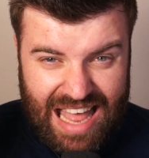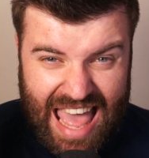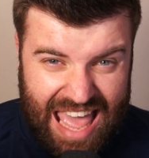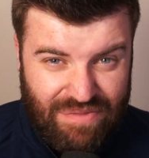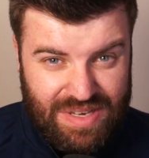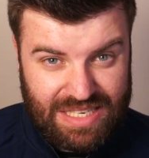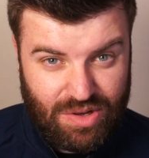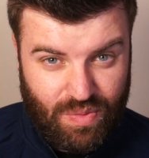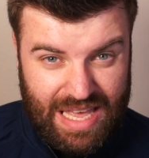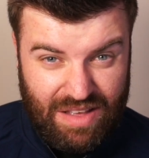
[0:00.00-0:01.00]
every
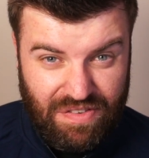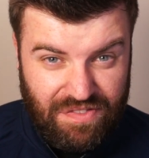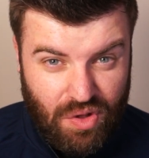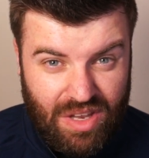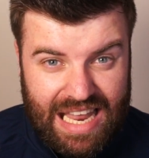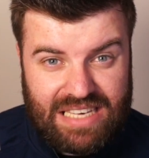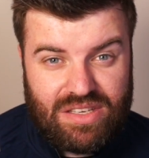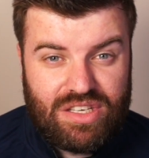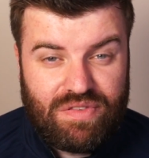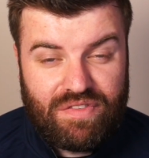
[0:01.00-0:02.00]
single week, full
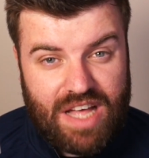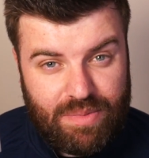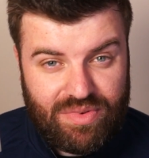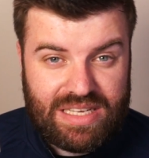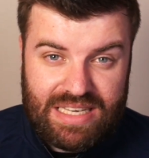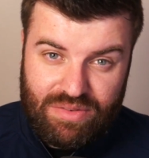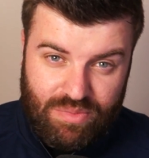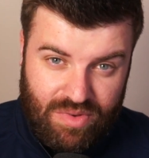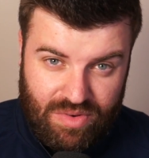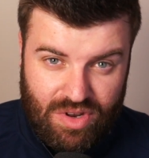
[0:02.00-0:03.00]
lessons for verbal reasoning,
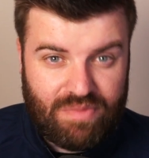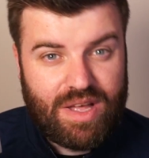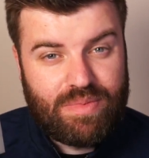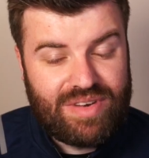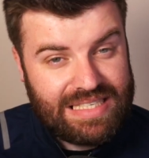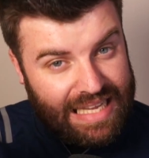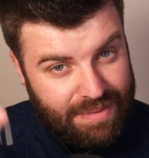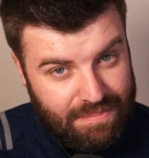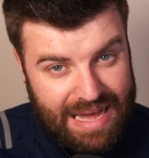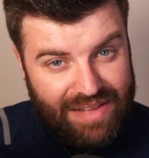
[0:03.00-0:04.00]
non-verbal reasoning,
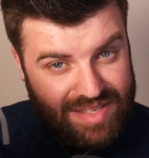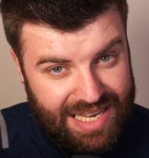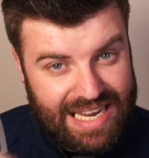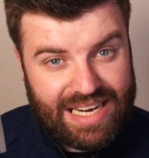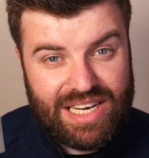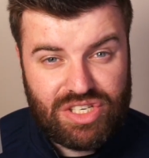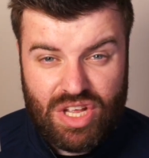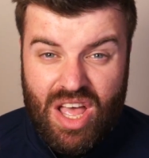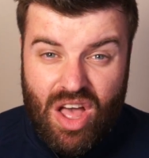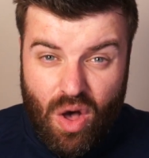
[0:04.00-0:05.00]
maths and English.
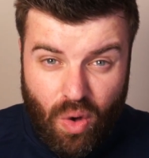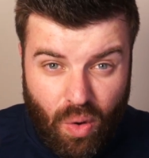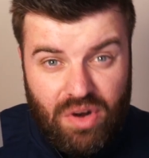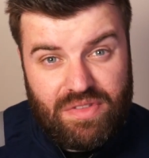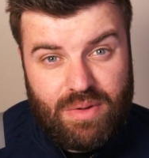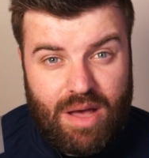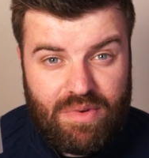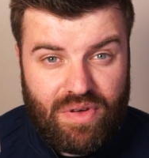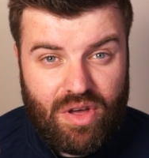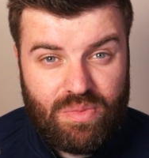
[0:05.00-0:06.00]
All of them come
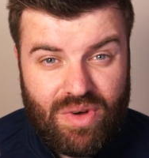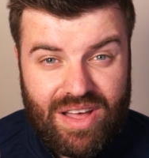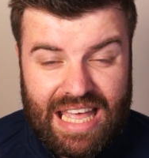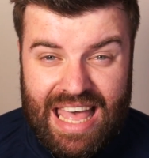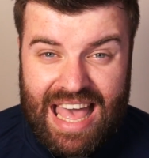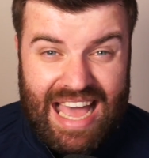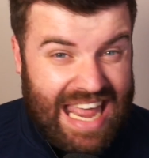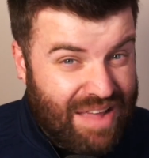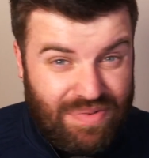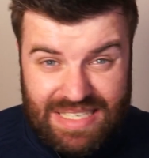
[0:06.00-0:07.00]
with homework and
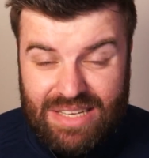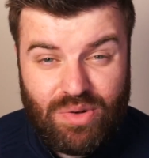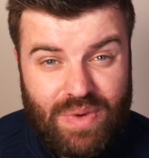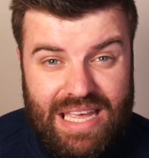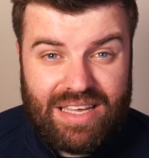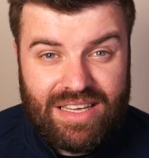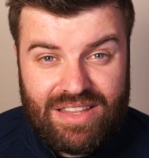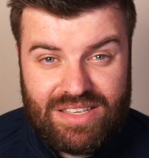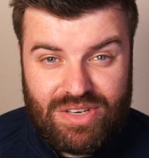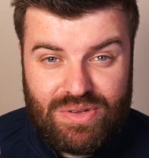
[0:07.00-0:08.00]
every single week
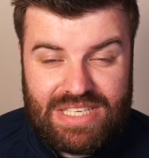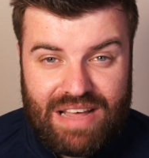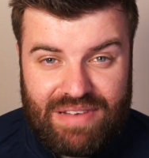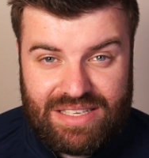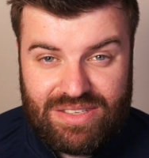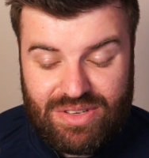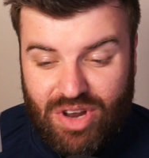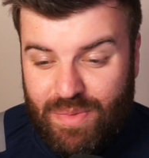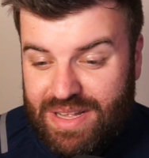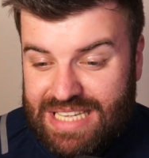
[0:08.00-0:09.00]
there's a new set of lessons and
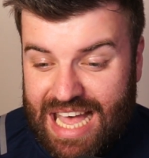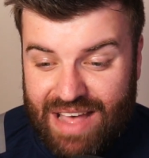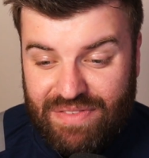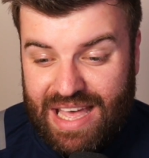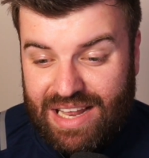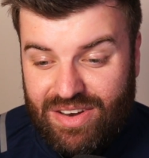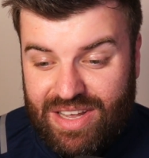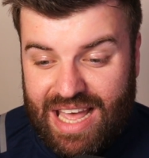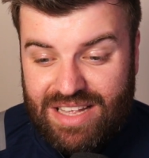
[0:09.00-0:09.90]
homework to have a look at.